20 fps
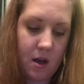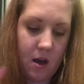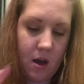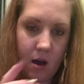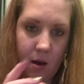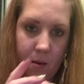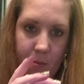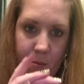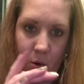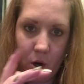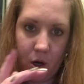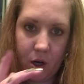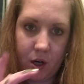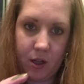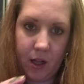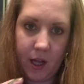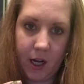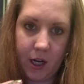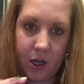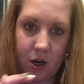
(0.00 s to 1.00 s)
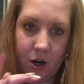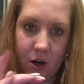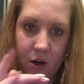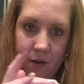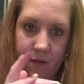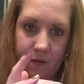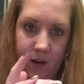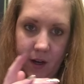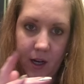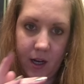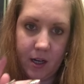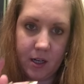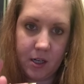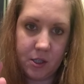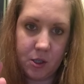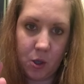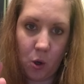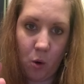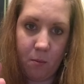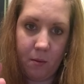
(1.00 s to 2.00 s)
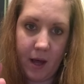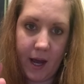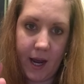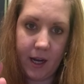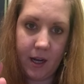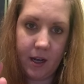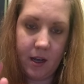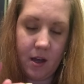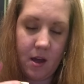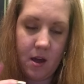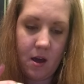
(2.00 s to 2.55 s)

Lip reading: more like curvy and dome-like